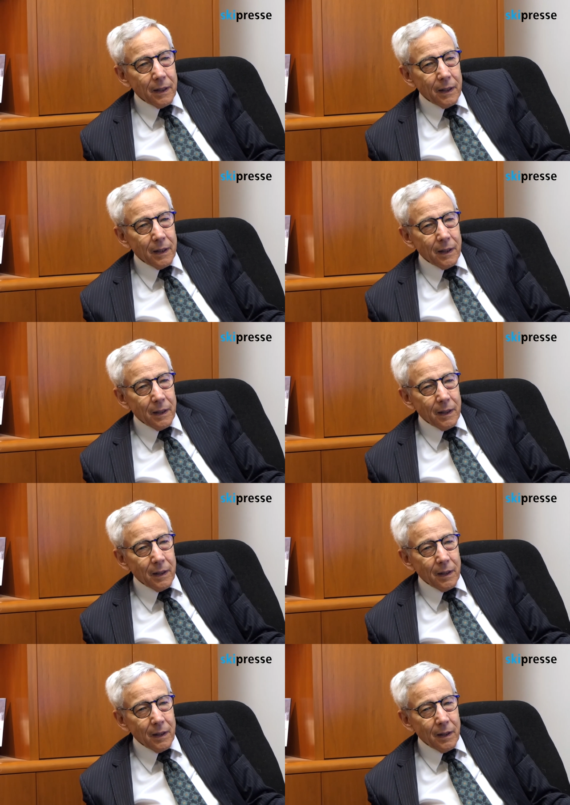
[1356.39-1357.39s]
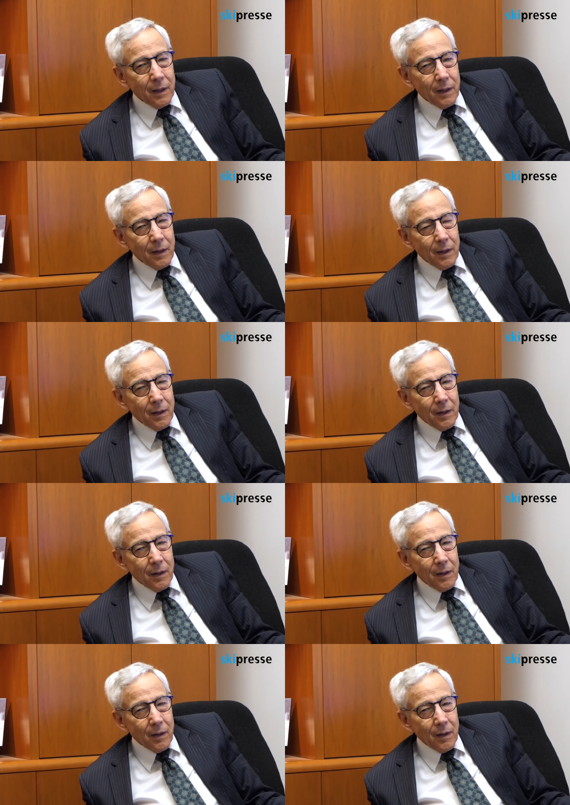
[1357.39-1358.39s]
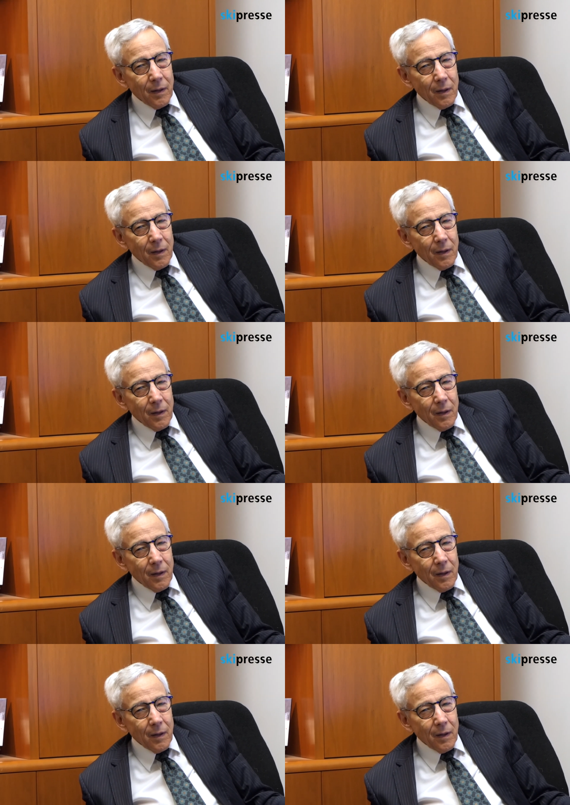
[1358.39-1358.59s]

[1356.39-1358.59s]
(silence)